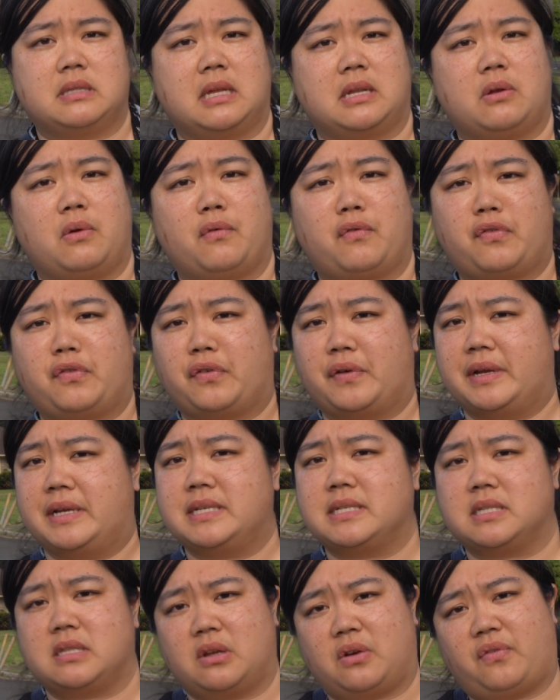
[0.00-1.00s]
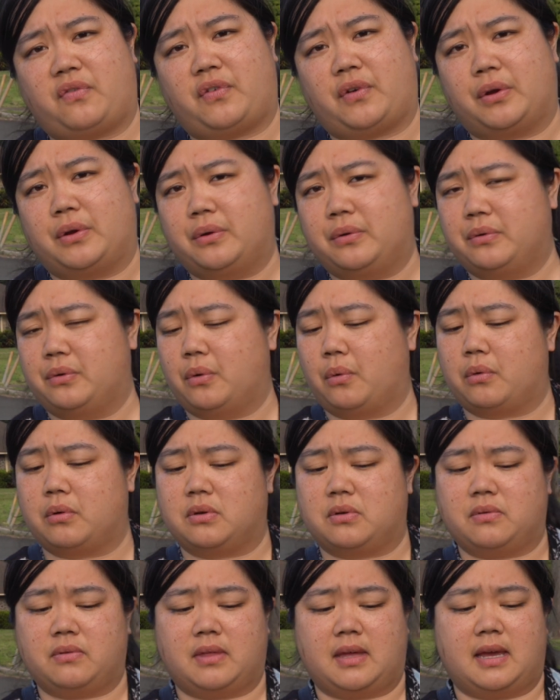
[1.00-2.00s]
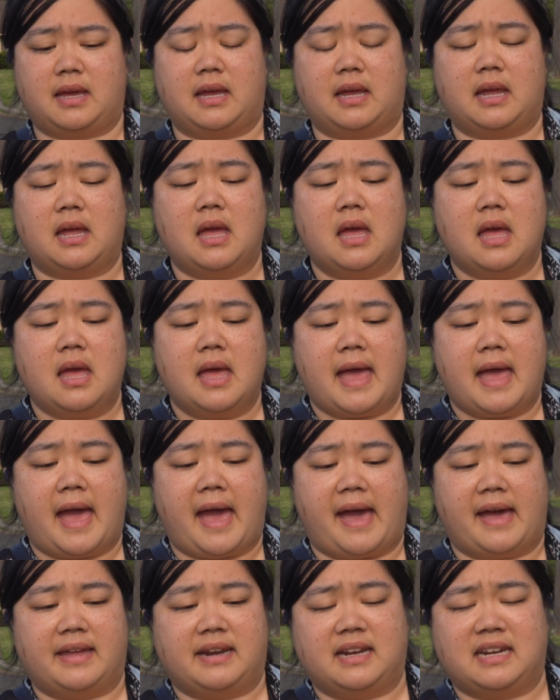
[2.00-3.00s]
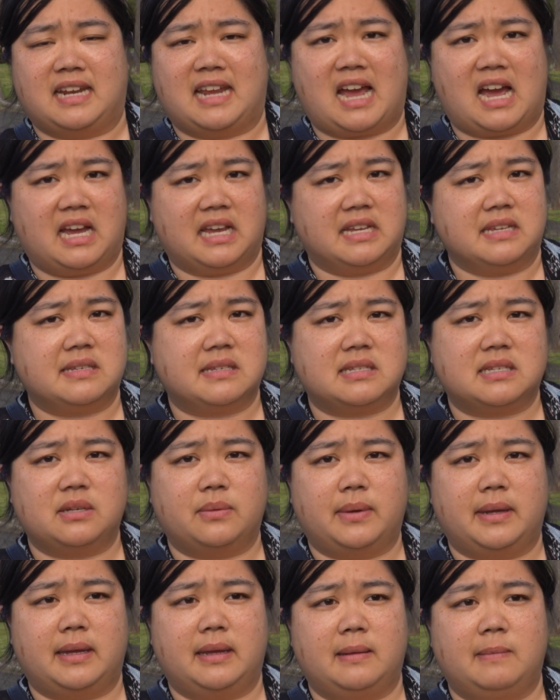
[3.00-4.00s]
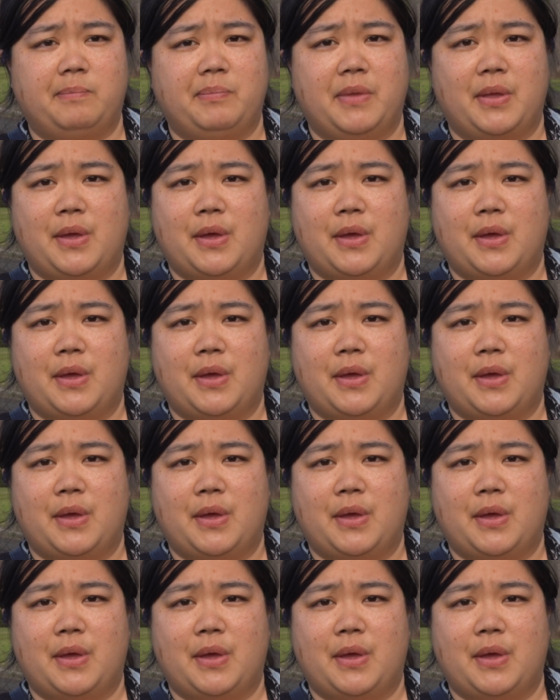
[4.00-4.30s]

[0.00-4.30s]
they don't freeze their fruit, nor do they add any ice to it.